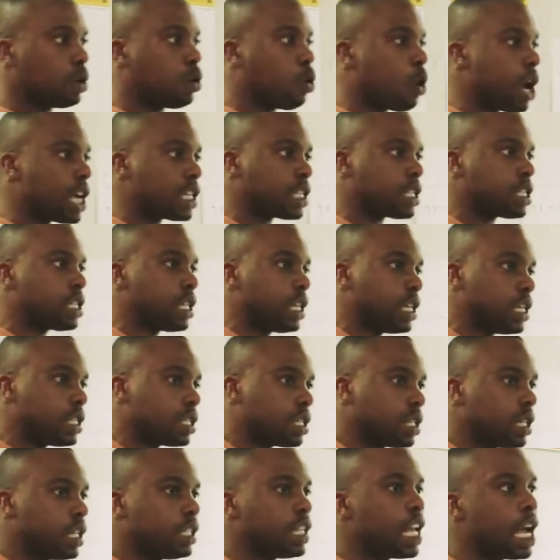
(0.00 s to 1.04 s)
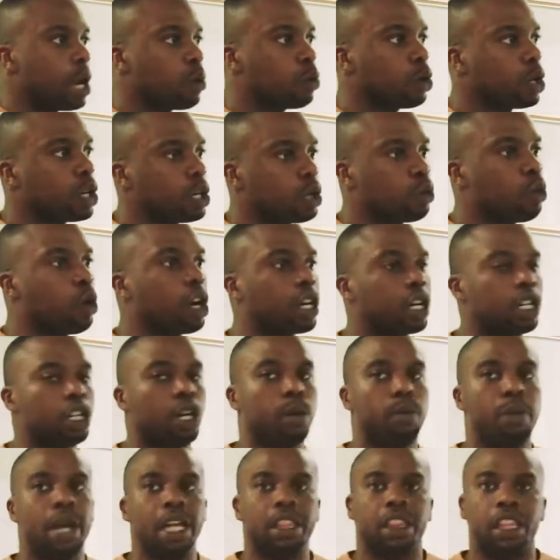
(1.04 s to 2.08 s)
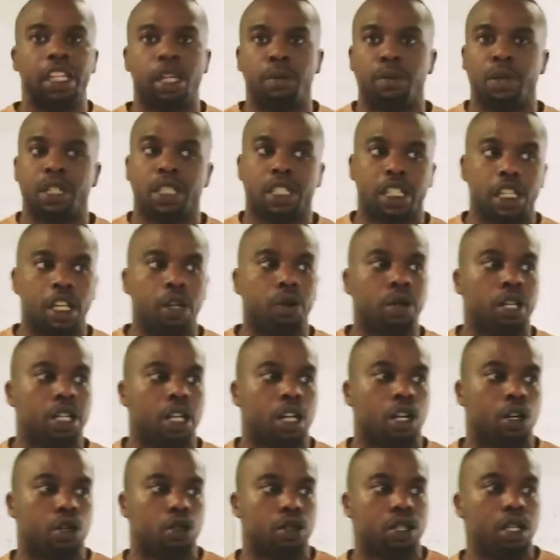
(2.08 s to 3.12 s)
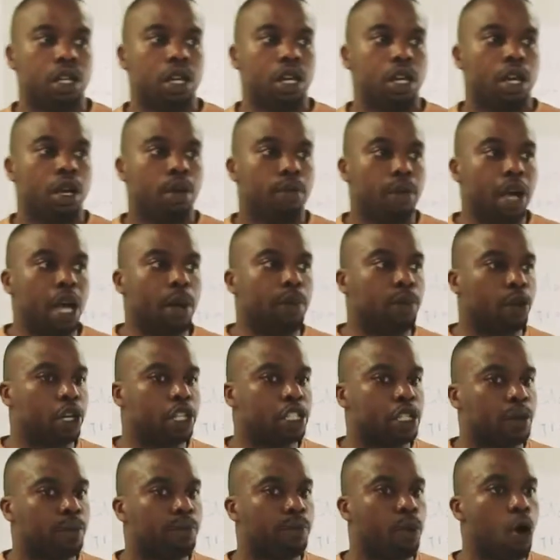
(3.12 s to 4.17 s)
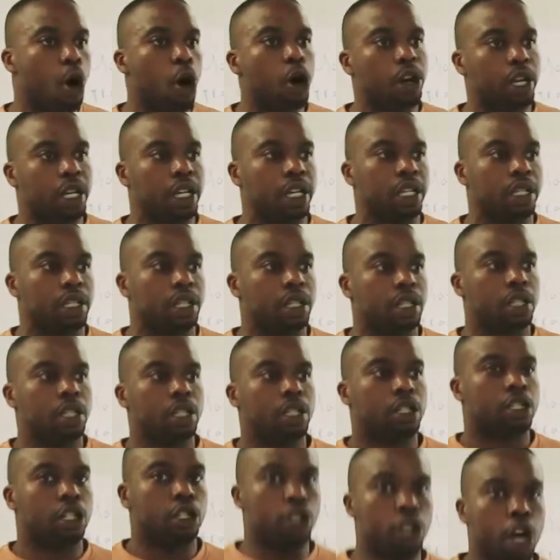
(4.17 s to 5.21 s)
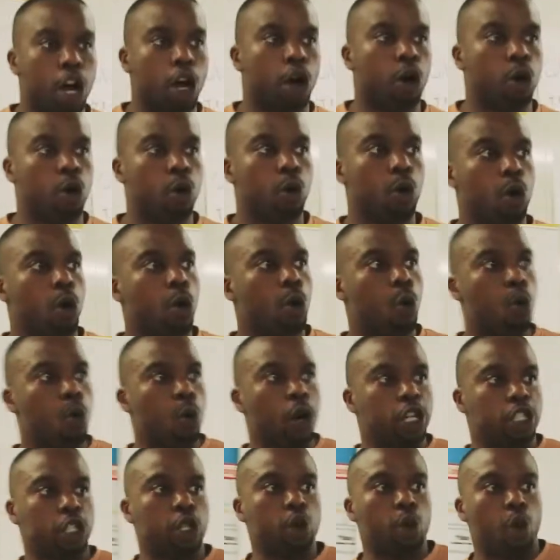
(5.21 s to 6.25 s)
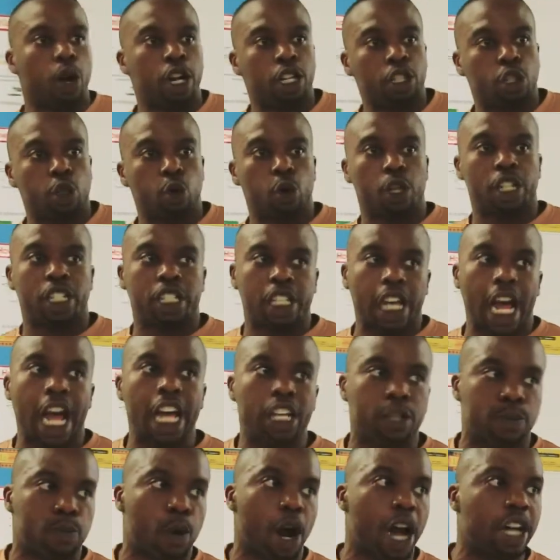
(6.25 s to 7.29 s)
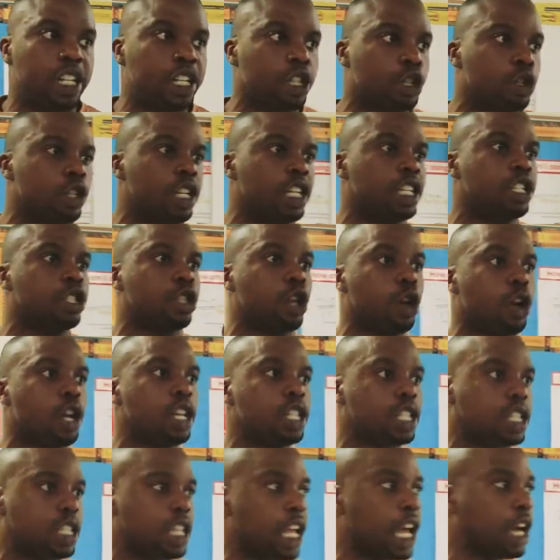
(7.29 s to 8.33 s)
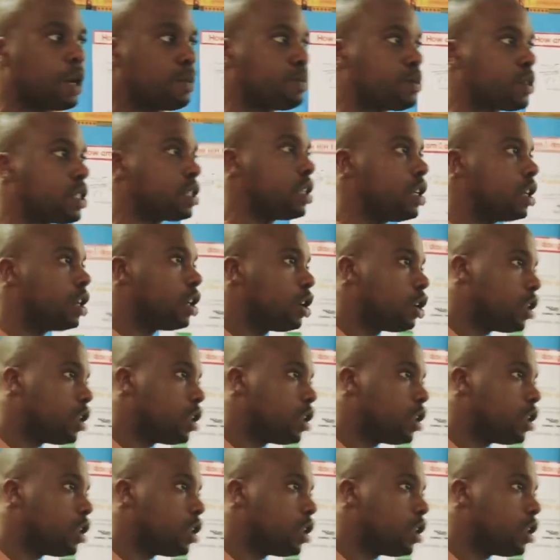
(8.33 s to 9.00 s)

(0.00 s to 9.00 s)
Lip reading: and questions. And then we're going to work on our method and materials. Remember, it's important to know what you want to do with a science project. You need certain steps.